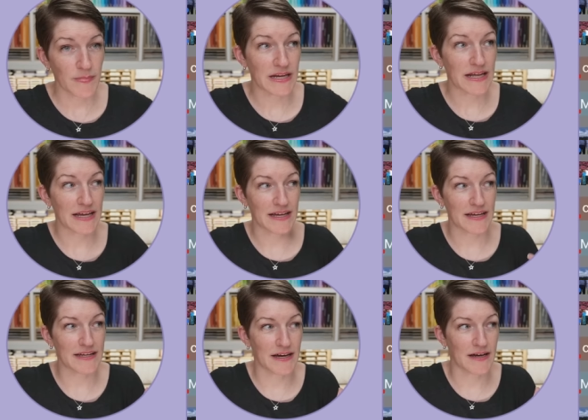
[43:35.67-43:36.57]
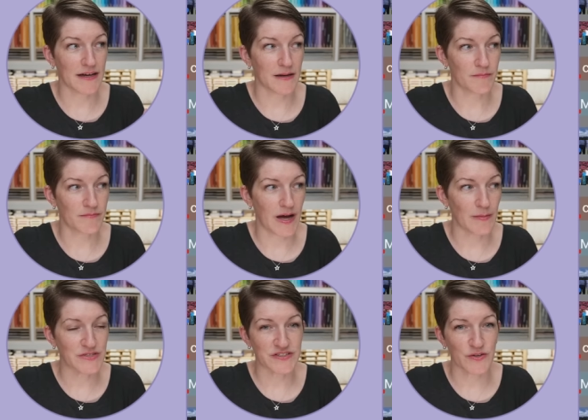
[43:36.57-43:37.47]
meaning um,
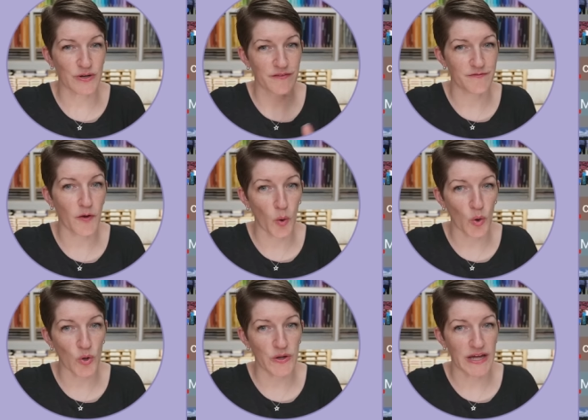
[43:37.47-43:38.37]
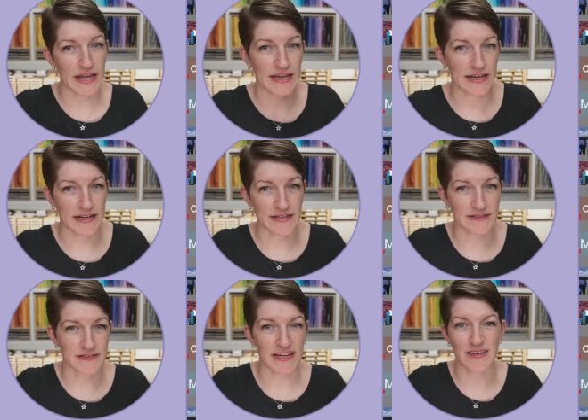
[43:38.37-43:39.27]
I'm just going to fold
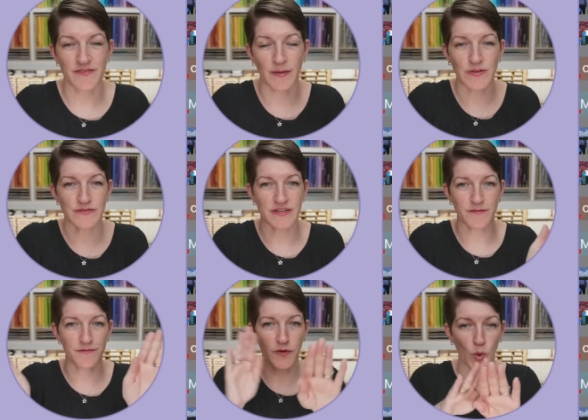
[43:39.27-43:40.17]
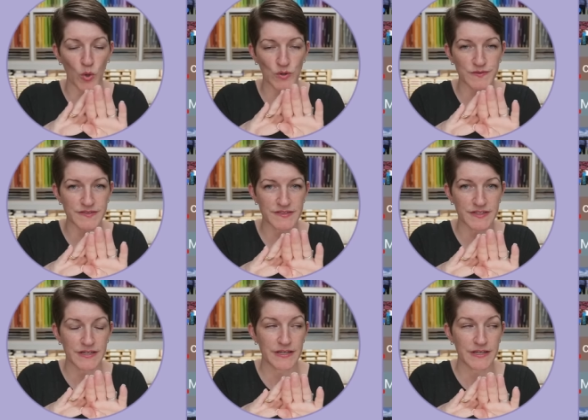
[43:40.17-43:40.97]
and like if I'm using folds